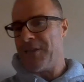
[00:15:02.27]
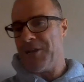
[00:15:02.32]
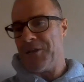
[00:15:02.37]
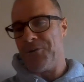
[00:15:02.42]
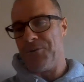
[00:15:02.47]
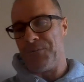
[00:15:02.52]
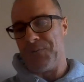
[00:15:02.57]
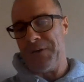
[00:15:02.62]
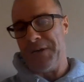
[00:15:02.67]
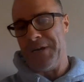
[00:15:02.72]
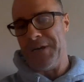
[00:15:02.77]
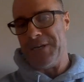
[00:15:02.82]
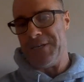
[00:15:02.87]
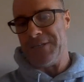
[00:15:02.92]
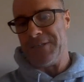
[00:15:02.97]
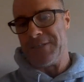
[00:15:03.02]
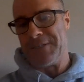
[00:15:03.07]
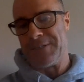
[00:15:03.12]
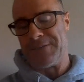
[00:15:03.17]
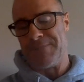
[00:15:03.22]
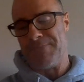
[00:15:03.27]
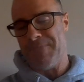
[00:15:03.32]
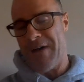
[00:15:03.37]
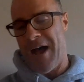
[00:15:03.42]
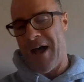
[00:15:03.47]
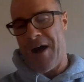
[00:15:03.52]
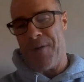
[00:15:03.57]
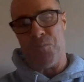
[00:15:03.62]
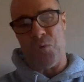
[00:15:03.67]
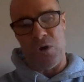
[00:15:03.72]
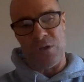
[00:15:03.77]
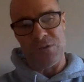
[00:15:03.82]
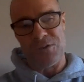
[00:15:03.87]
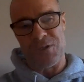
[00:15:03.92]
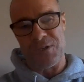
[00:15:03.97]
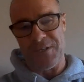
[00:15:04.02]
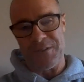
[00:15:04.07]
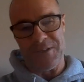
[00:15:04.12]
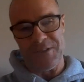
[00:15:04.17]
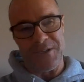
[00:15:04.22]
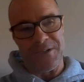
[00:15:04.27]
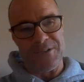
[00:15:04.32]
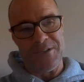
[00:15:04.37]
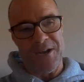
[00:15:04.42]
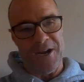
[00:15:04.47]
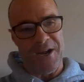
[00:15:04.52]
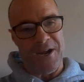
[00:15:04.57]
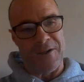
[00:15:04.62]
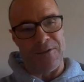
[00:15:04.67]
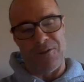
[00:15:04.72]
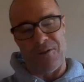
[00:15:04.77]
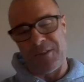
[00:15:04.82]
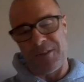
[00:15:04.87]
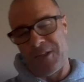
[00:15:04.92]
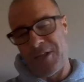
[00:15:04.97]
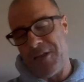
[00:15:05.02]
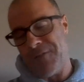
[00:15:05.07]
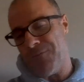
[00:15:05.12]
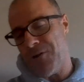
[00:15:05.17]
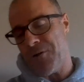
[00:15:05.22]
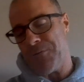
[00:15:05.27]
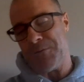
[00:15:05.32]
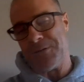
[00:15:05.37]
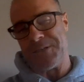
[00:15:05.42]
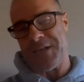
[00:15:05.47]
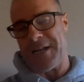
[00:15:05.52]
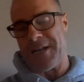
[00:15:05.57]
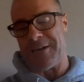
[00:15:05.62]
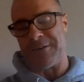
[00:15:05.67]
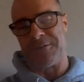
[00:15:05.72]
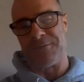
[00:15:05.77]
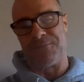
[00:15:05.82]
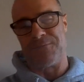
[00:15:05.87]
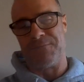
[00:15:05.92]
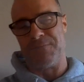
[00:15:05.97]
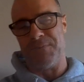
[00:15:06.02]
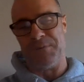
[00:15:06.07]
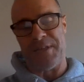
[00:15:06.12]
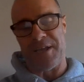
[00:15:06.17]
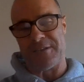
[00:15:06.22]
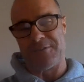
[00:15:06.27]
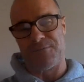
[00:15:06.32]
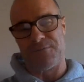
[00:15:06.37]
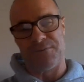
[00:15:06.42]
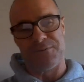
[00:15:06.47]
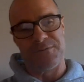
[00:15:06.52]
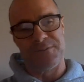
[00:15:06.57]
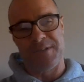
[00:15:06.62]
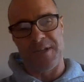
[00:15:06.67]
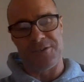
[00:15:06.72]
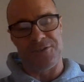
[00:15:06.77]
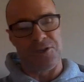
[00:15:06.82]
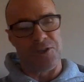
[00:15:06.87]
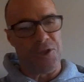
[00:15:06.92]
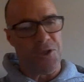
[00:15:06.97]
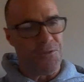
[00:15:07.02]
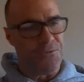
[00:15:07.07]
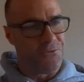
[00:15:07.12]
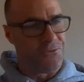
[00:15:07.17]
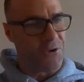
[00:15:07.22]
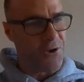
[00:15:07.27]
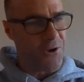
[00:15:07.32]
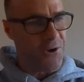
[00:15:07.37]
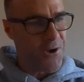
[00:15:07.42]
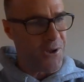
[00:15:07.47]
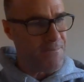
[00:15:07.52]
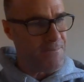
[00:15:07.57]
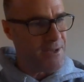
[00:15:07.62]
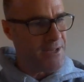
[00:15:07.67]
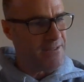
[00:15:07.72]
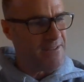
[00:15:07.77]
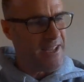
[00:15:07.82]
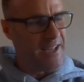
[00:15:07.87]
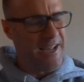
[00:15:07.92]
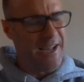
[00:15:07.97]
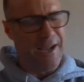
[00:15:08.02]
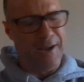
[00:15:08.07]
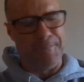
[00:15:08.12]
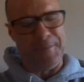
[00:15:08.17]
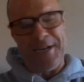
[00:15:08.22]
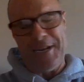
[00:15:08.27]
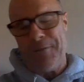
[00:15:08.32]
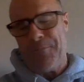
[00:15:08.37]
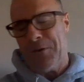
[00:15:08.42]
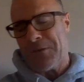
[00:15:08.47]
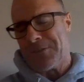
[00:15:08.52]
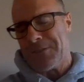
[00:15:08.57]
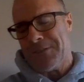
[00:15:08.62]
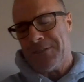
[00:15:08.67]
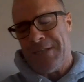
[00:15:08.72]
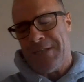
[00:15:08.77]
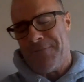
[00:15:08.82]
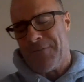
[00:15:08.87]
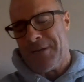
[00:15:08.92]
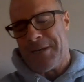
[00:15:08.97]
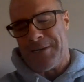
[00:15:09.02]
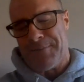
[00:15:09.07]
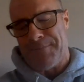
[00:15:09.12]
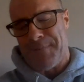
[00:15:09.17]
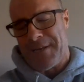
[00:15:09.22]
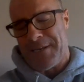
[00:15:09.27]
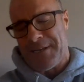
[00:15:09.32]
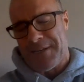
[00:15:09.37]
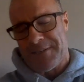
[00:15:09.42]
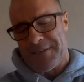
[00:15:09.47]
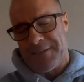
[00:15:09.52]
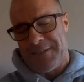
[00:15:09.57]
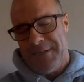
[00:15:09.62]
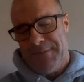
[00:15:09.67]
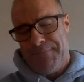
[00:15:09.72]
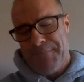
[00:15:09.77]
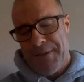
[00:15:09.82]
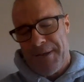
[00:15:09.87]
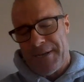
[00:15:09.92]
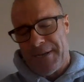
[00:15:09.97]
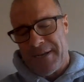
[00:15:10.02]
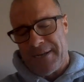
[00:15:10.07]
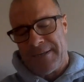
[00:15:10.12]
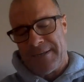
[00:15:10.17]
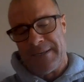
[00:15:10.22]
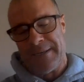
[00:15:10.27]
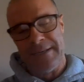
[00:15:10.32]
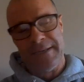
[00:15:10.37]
their careers, unwanted at the, like Levi was at us with us for such a long time, and he wasn't never going to make us any better.